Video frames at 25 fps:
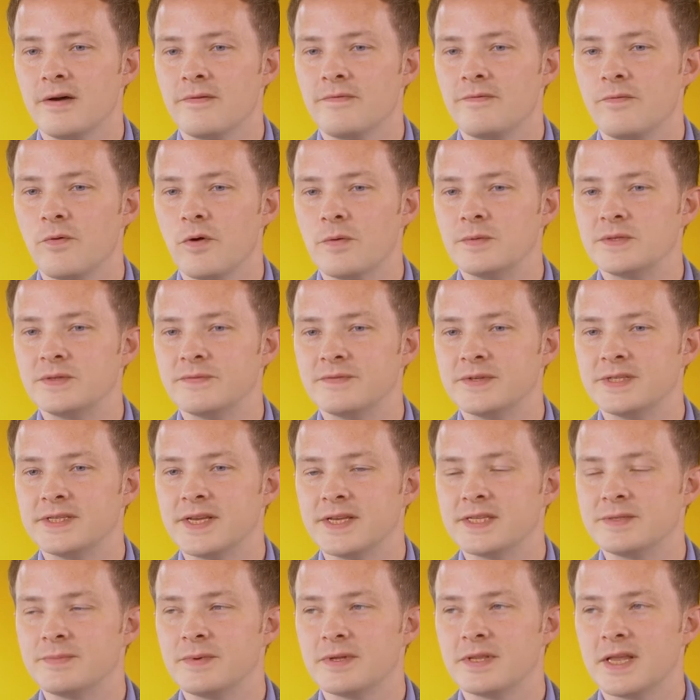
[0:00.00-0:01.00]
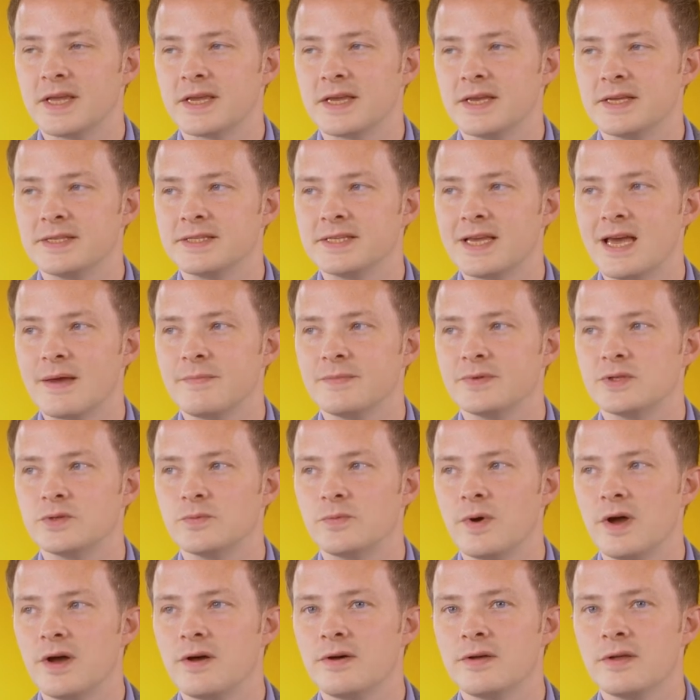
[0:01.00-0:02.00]
forms of assessment like exam as
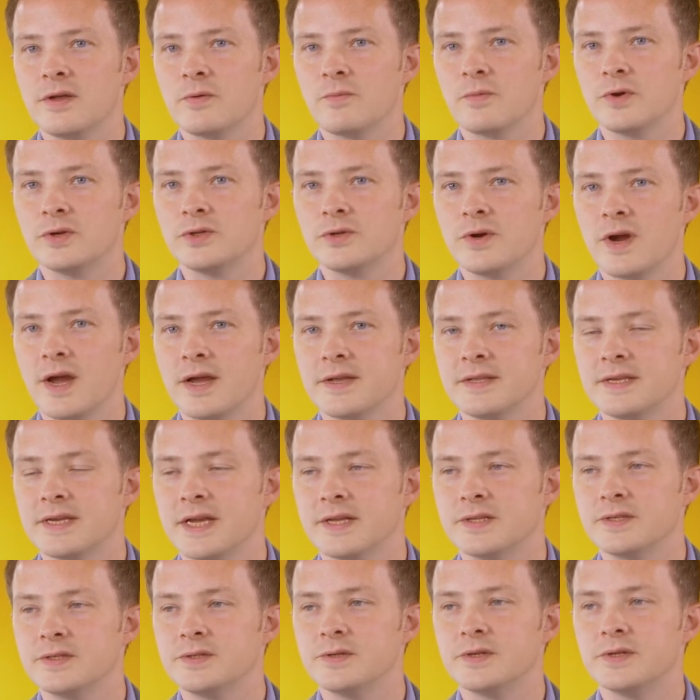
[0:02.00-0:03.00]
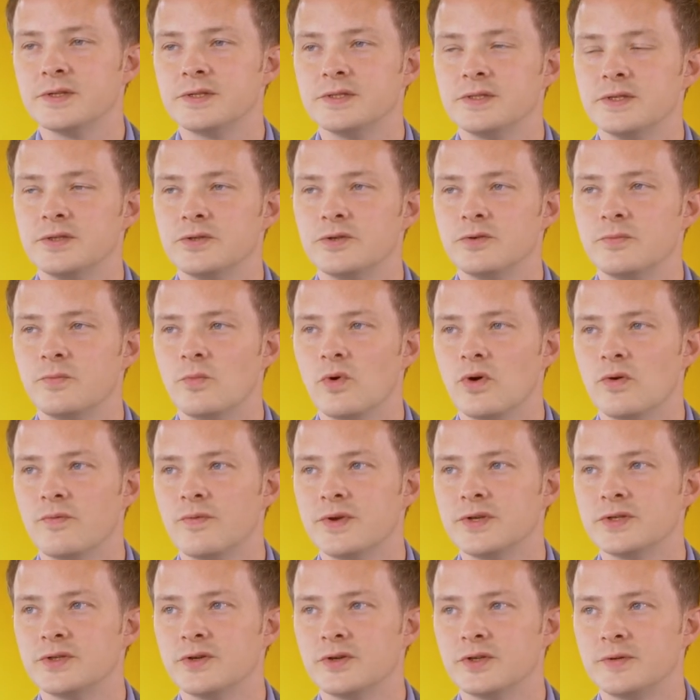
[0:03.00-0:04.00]
well, and we're trying to get students to do more
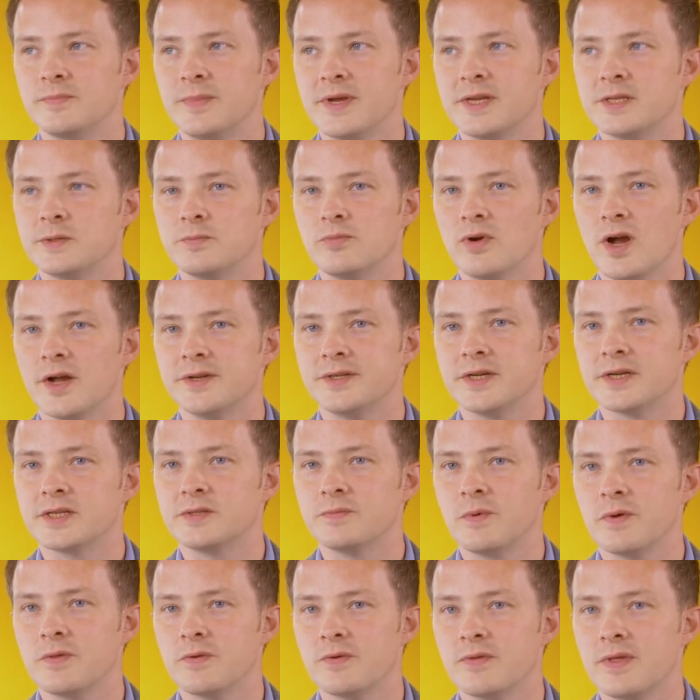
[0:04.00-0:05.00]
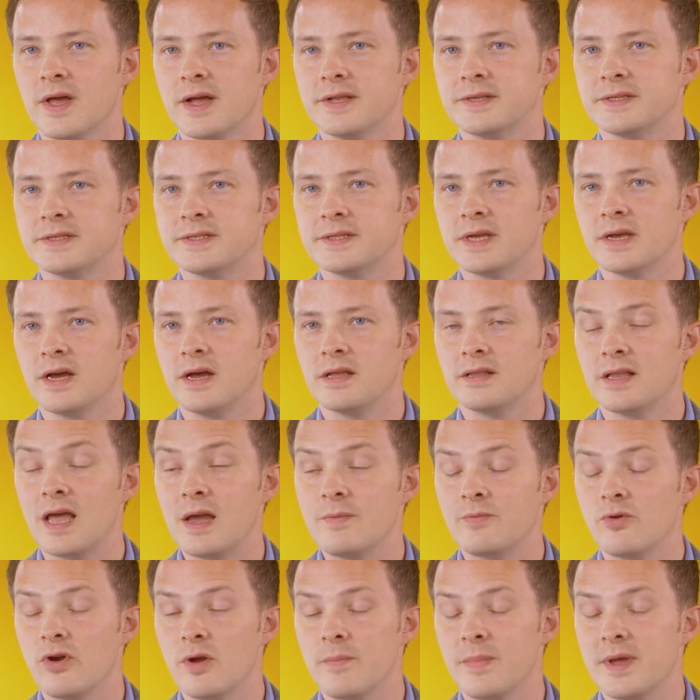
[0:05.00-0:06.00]
research-based projects, whether that's
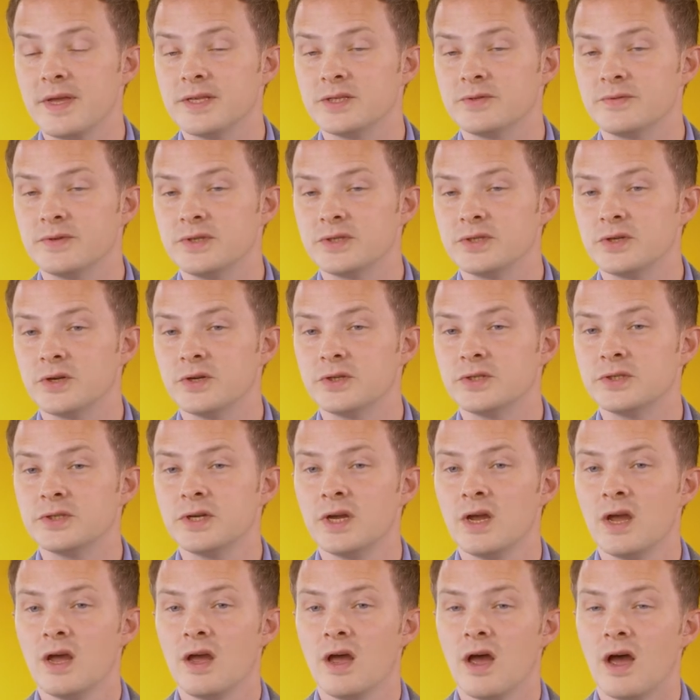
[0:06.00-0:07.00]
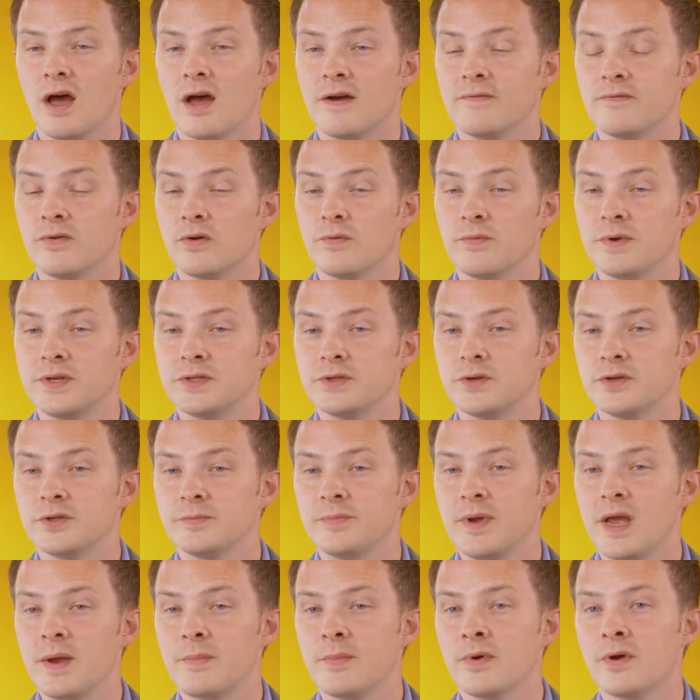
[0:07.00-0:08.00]
library-based research for a
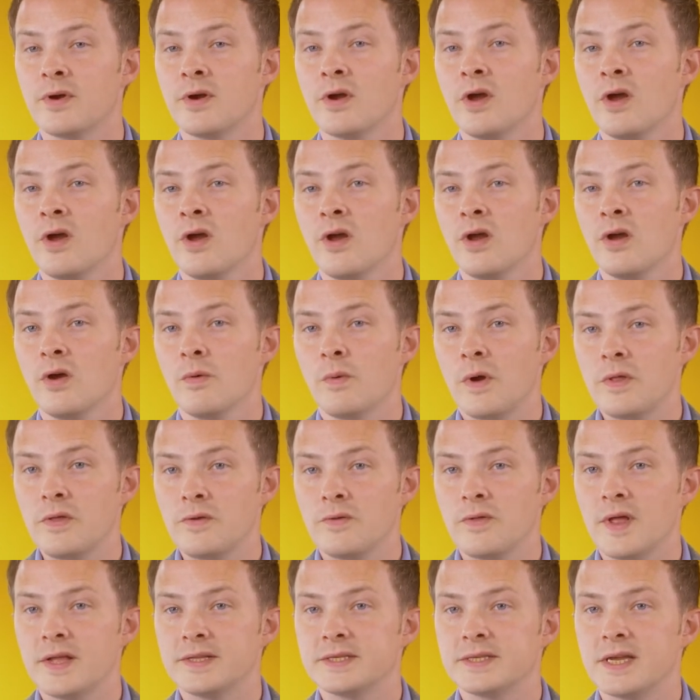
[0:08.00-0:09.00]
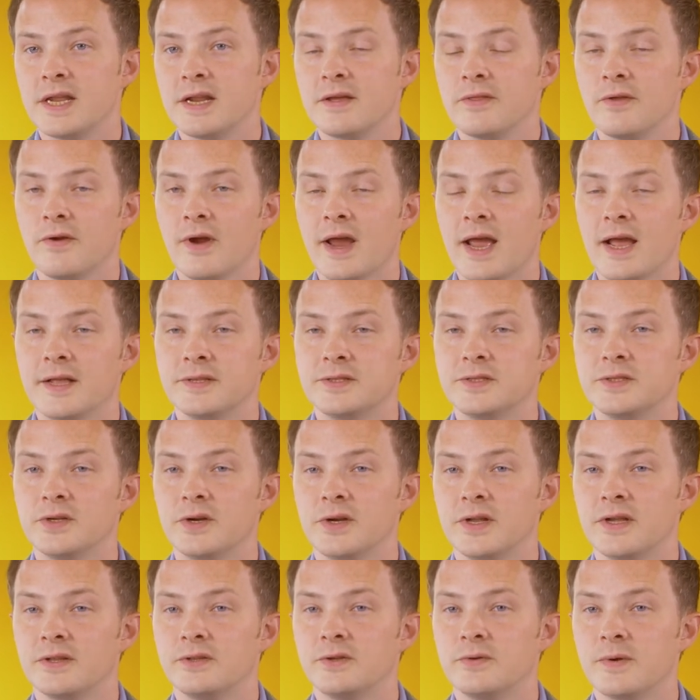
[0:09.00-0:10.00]
research paper, or whether that's getting their hands
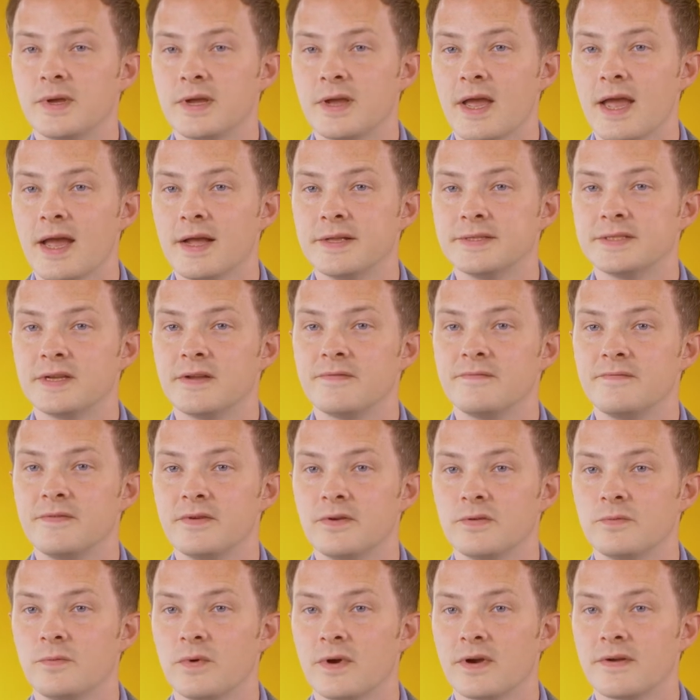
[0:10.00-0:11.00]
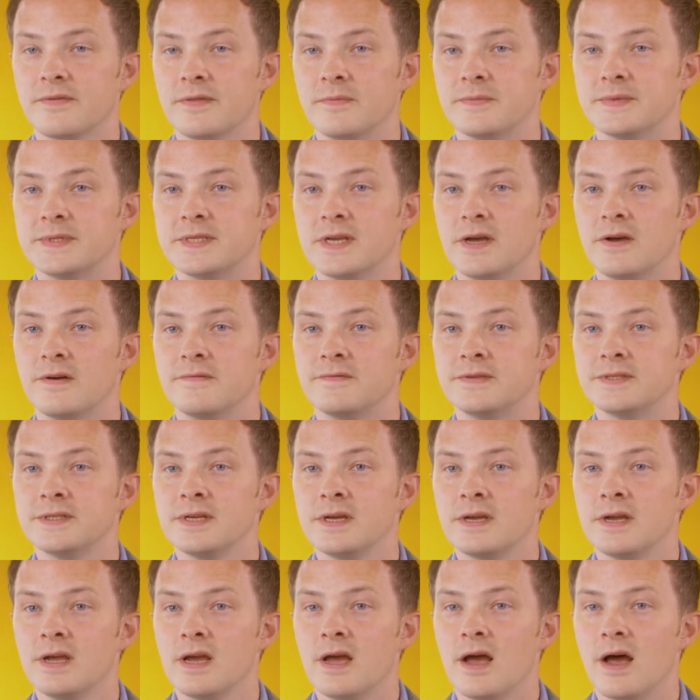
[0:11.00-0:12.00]
dirty, doing hands-on fieldwork themselves
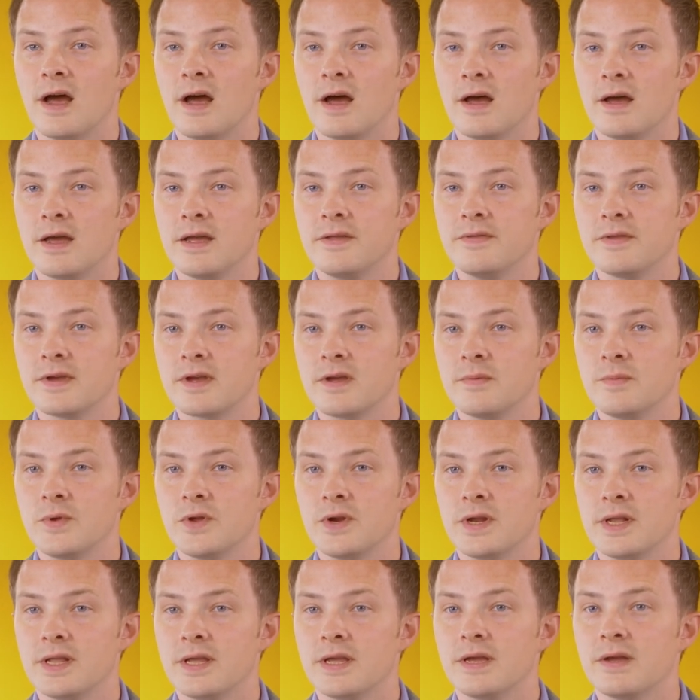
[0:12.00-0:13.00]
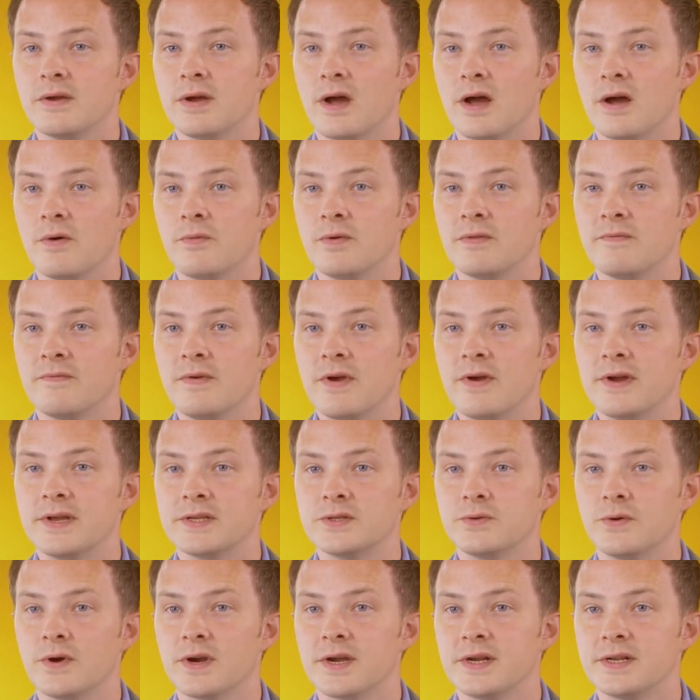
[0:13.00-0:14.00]
in the community with
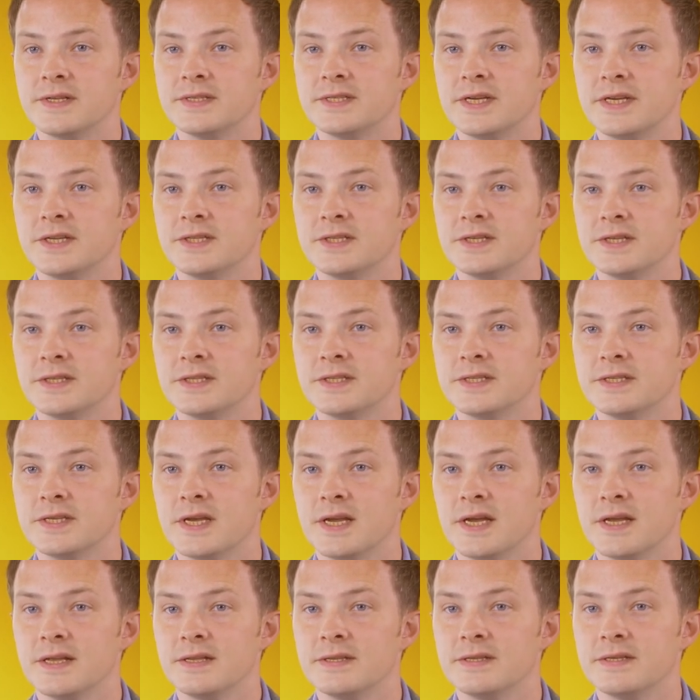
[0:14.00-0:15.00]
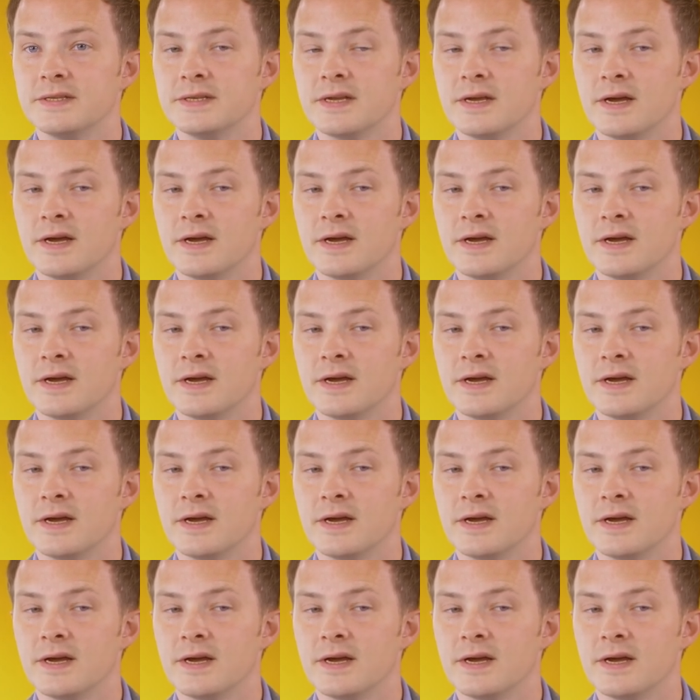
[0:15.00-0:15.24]
various organizations and